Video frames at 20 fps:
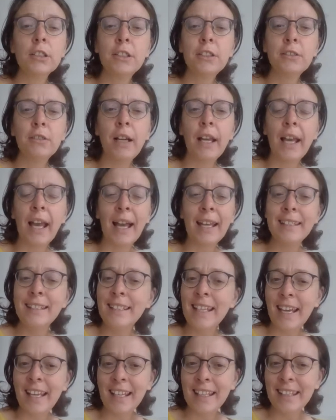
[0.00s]
doing a
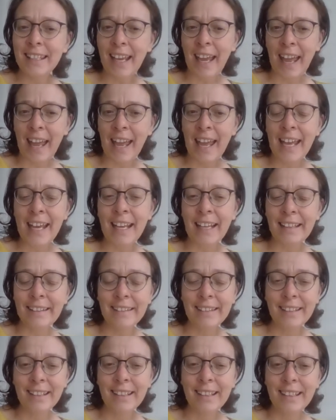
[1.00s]
second
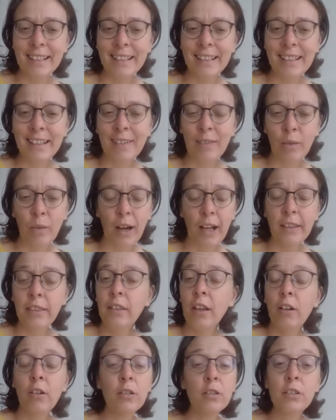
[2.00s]
hand one,
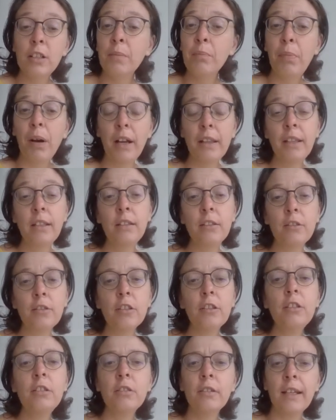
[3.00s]
or combining the
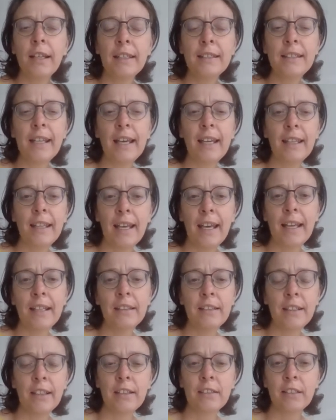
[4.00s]
two, doing a second
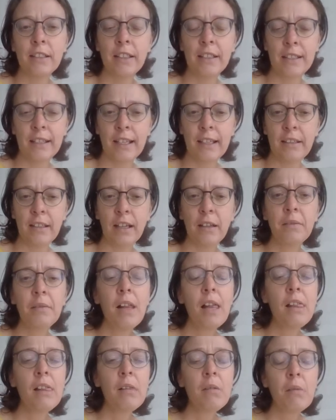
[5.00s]
hand Secret Santa
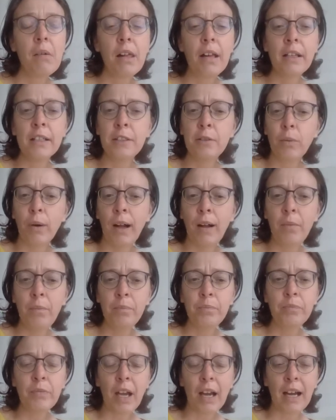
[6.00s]
as well.
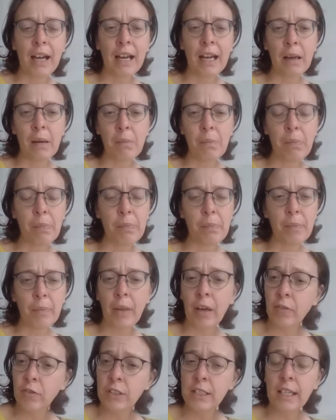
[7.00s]
Um,
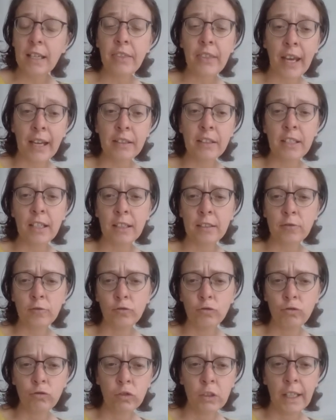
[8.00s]
I've seen that
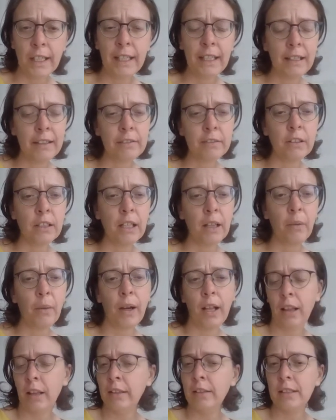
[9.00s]
done really, really
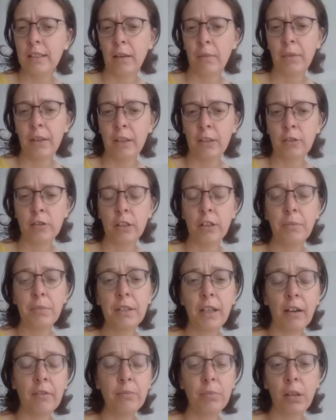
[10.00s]
well in some of the
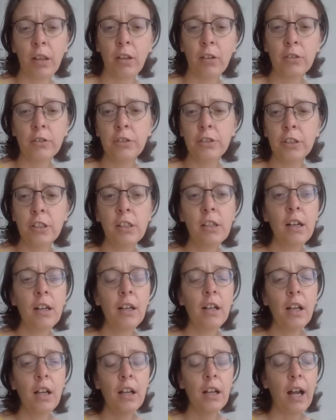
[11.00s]
groups I've belonged to.
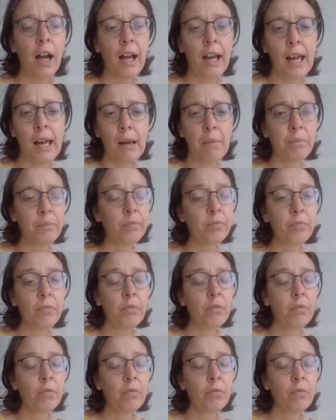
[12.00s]
Um,